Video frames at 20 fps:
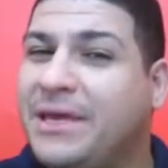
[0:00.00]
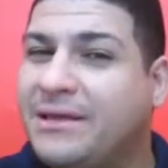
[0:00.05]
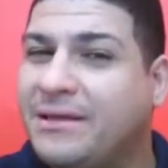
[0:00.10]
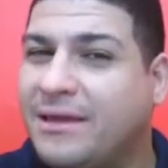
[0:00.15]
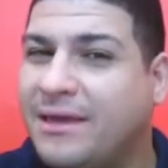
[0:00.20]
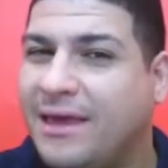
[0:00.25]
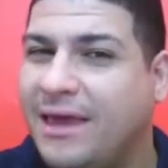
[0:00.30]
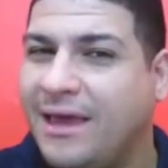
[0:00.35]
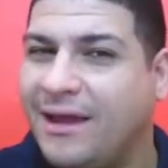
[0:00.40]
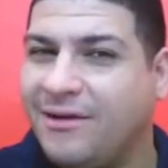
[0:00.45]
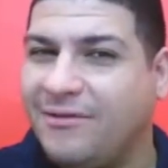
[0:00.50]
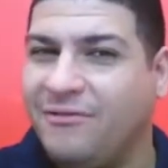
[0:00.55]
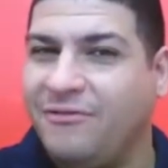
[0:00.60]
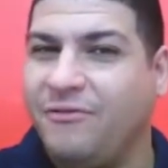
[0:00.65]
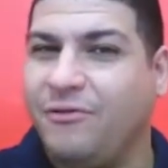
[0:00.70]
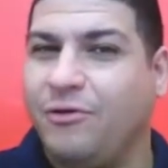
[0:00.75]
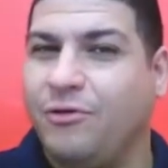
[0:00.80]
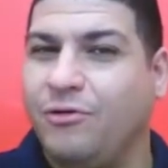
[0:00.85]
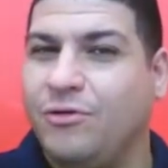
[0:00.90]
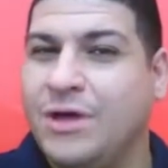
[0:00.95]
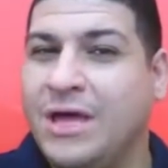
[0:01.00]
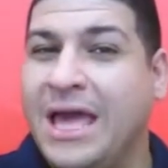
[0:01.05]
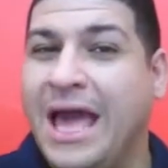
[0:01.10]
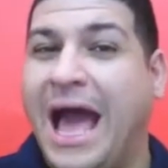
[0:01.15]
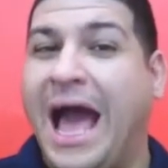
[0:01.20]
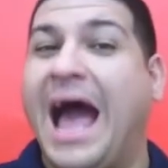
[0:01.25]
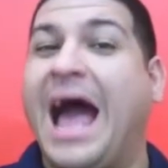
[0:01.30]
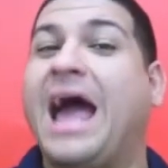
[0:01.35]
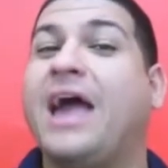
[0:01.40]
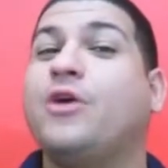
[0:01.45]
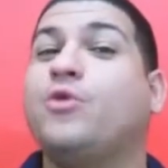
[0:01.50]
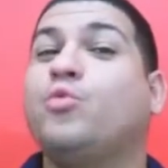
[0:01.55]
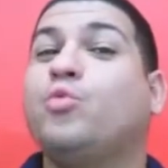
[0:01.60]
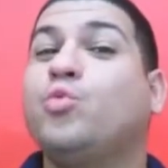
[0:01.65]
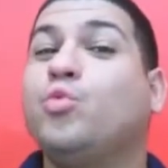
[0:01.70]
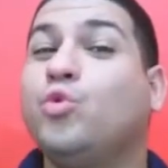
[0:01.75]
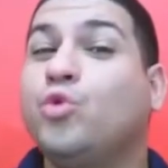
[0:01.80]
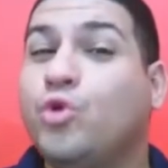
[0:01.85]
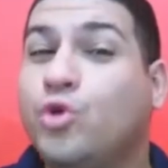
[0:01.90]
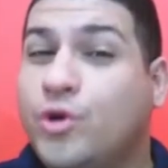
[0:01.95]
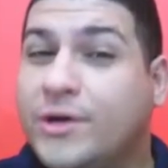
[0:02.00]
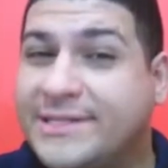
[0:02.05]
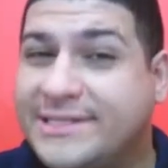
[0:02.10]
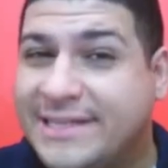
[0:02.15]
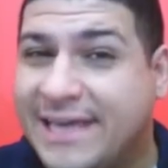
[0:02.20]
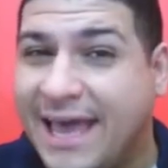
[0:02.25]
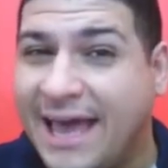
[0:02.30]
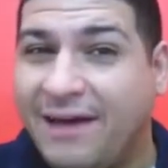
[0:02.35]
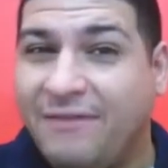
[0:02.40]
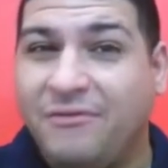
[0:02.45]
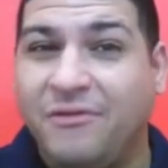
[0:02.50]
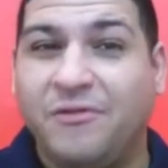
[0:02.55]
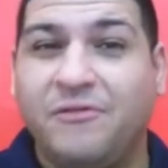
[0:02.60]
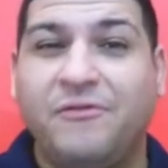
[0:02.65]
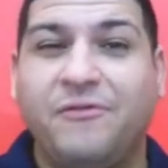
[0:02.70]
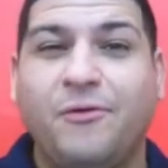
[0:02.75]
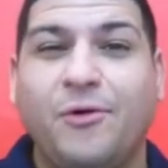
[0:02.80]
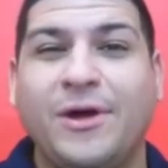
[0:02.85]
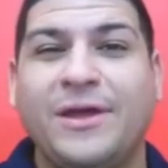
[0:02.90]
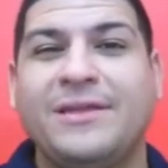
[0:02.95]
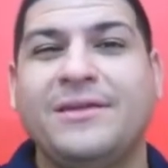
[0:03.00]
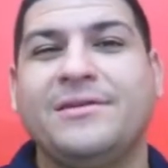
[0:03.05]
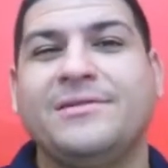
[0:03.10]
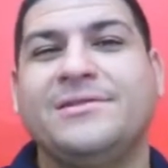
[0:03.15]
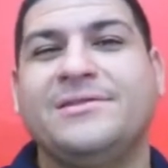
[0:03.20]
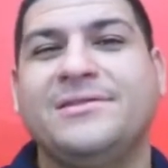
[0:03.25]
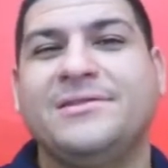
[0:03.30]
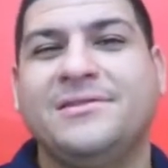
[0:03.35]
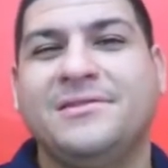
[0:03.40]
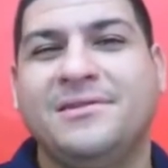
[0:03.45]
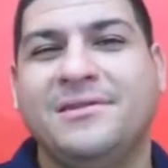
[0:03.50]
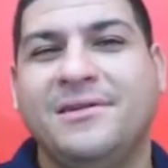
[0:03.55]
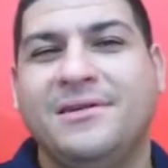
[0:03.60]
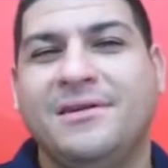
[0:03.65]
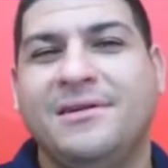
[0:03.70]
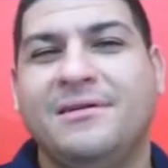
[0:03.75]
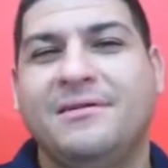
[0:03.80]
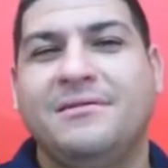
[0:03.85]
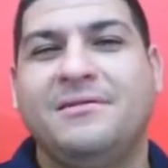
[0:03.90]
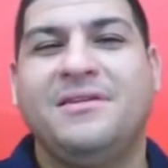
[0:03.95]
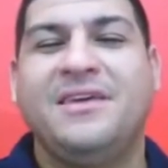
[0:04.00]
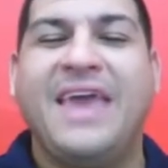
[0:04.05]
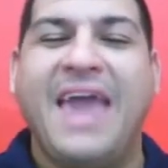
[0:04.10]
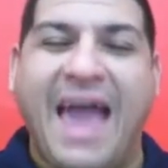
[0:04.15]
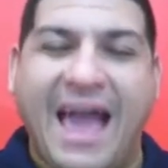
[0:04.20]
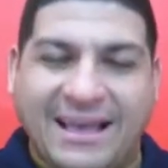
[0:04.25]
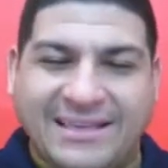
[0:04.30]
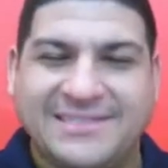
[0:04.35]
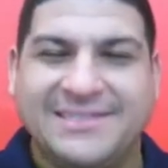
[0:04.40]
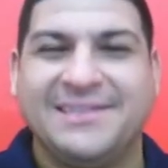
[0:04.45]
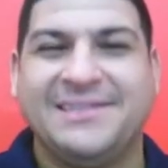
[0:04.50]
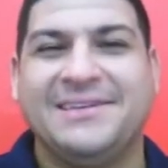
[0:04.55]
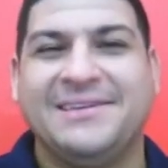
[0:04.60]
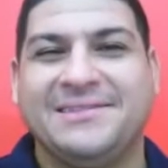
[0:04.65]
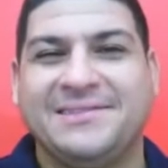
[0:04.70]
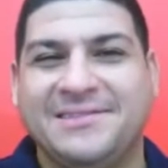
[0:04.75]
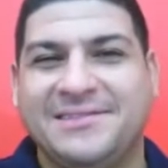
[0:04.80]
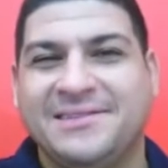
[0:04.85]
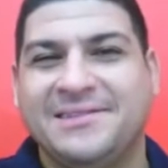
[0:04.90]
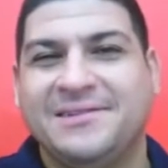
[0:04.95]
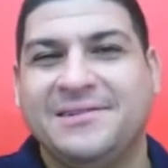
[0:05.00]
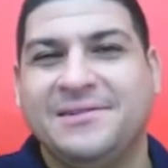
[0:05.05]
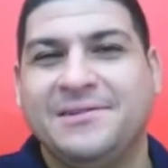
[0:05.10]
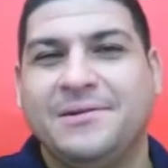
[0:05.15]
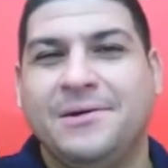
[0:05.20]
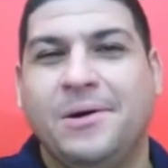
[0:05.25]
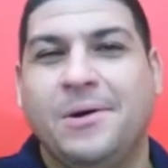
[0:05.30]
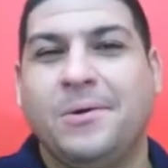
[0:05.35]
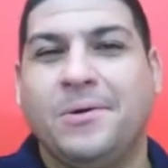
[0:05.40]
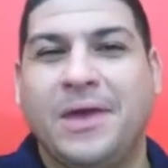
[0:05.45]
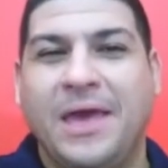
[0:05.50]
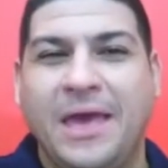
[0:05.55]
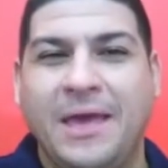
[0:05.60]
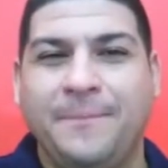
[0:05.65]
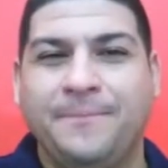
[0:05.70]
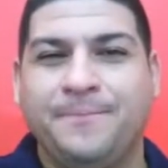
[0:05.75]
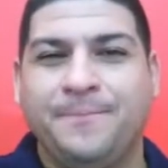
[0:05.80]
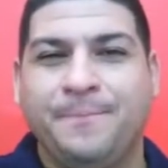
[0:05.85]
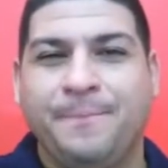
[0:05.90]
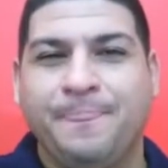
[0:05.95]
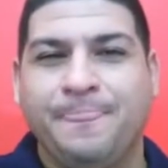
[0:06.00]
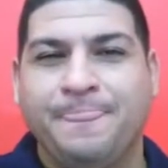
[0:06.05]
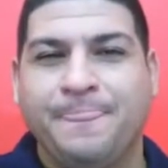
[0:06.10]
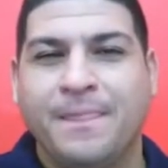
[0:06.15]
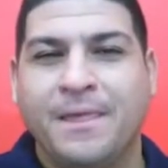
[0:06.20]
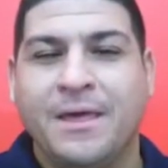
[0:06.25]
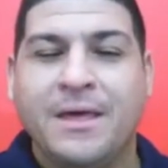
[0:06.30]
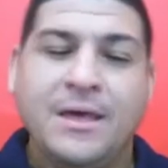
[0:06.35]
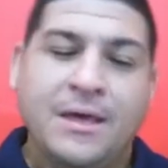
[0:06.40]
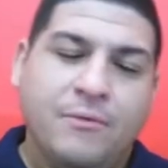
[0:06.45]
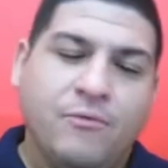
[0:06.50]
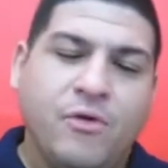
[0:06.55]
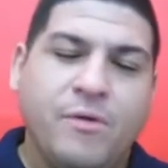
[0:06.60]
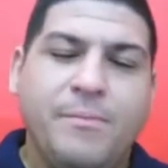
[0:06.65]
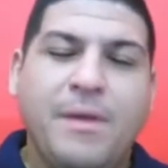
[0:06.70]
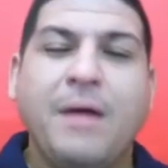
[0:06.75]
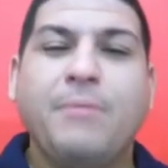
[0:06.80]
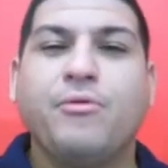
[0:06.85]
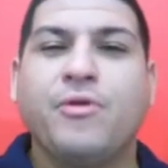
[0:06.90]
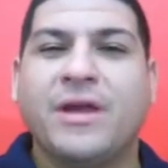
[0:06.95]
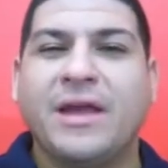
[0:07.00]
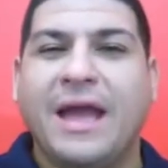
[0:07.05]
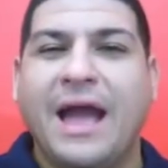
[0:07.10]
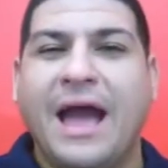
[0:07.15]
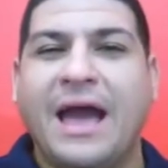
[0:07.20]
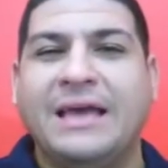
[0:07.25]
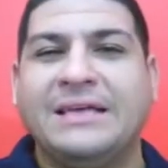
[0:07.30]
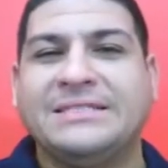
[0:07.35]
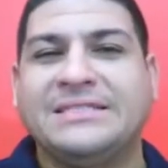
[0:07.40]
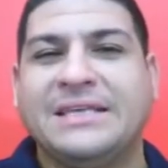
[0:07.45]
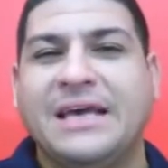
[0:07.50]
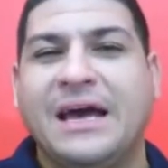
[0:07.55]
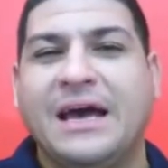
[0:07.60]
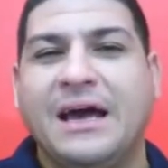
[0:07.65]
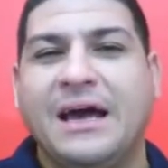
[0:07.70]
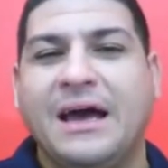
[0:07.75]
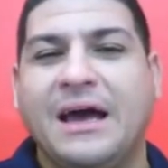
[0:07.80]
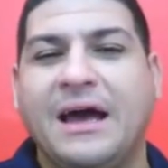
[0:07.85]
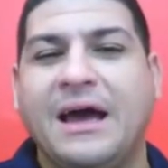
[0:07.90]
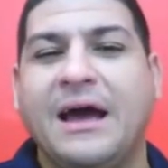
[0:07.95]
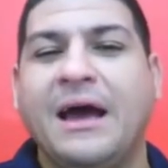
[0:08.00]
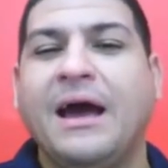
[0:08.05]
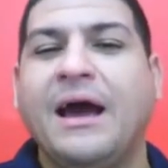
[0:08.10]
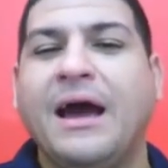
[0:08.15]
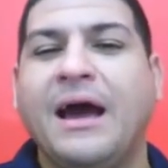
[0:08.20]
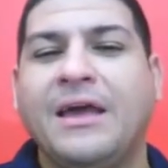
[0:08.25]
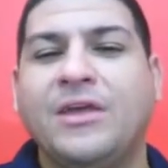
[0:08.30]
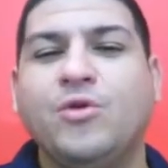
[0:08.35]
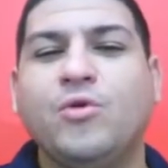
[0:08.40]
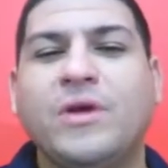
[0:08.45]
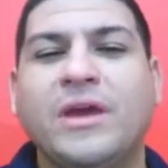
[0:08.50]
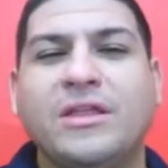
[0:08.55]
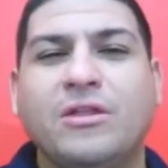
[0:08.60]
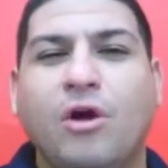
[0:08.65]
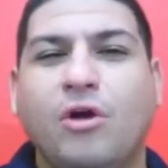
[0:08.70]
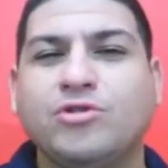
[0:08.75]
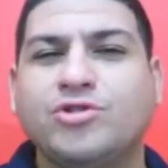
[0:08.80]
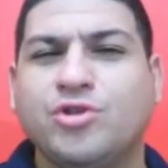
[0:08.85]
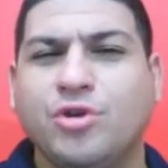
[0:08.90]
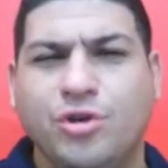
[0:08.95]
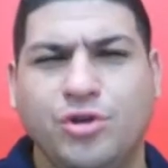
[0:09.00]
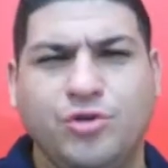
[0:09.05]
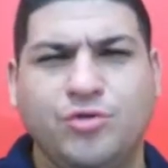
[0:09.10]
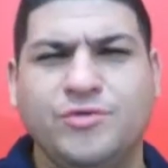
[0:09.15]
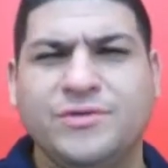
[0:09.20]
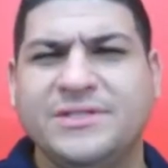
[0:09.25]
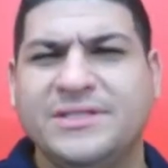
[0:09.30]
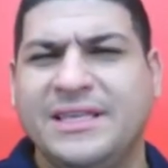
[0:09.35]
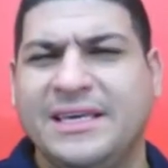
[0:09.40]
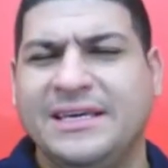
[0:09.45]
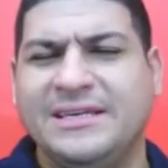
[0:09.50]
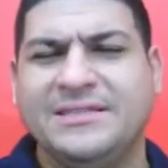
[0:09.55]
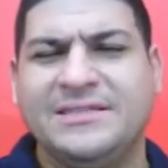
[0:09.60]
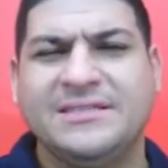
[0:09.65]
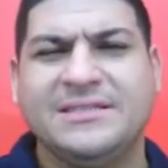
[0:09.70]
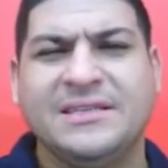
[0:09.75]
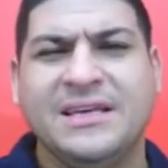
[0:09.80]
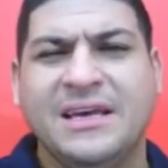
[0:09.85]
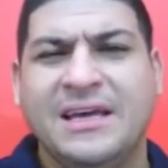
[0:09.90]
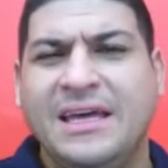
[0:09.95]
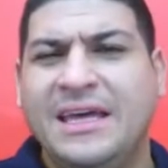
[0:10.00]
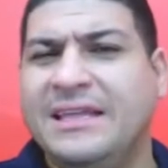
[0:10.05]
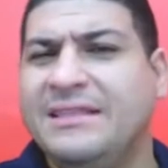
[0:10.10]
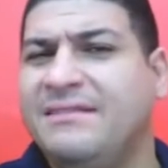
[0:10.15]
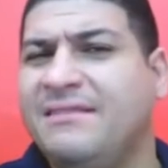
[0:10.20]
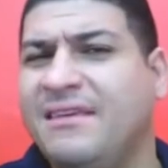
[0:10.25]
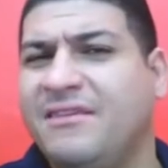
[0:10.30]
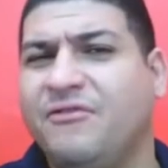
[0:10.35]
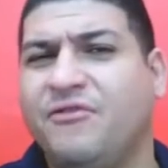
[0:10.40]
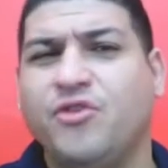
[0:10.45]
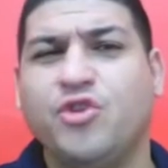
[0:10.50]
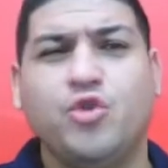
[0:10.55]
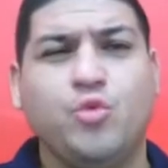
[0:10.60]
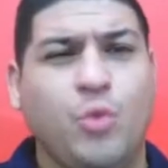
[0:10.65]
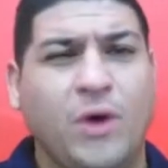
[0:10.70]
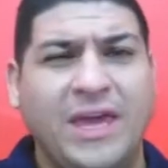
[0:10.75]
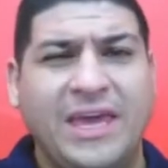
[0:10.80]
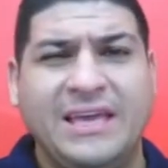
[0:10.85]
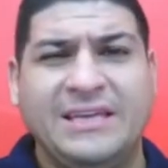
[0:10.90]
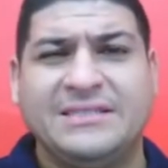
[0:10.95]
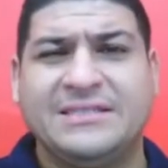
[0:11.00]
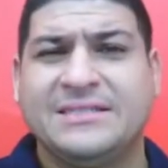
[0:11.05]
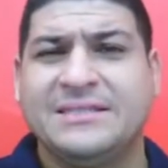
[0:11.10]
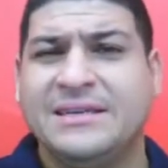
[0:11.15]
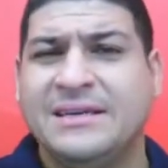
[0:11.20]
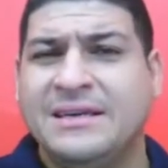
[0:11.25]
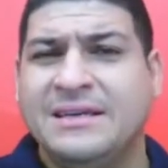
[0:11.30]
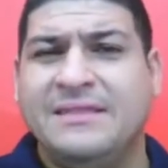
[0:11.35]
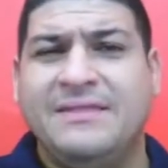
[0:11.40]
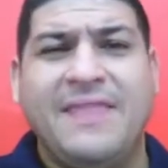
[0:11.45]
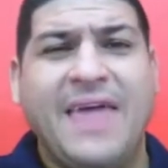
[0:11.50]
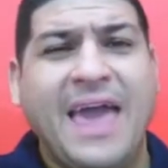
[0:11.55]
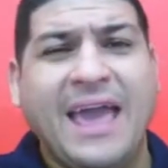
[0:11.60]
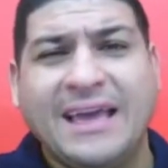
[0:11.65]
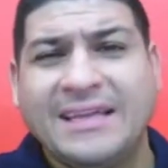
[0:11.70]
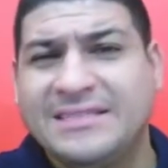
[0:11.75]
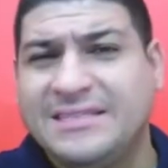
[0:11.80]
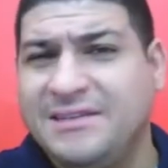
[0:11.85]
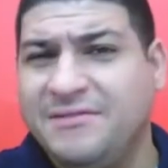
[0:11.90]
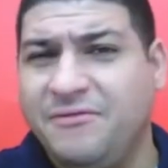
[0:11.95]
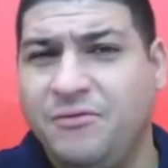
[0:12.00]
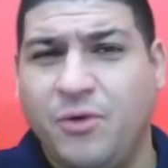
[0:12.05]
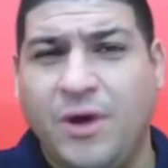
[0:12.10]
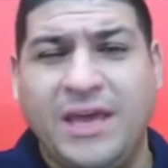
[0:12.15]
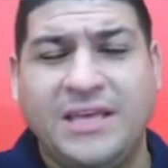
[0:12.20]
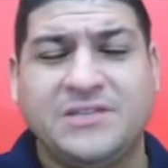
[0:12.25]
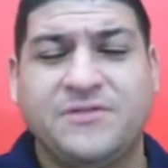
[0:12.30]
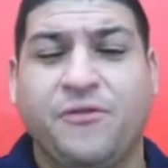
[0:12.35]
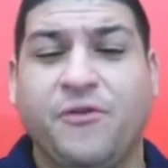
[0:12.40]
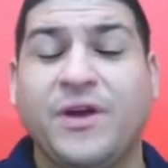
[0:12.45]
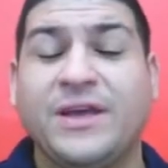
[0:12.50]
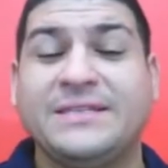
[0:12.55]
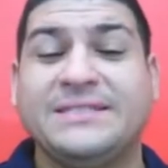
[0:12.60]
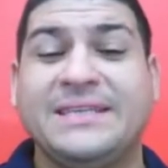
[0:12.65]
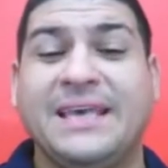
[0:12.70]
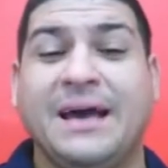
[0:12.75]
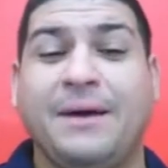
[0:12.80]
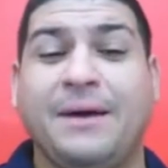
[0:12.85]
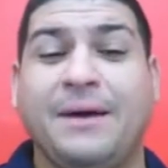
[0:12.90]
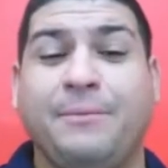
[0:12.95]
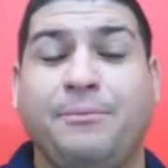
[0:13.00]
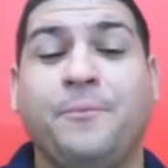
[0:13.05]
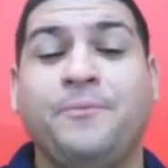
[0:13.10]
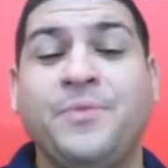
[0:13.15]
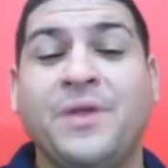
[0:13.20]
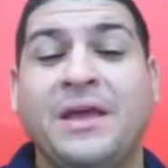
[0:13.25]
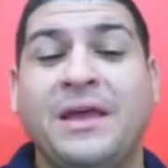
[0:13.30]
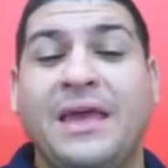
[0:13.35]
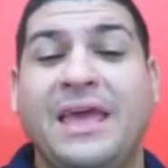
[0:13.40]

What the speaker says: been careful, I would have avoided the accident. Okay? Remembering, guys, you can also use this in different ways, negative ways. For example,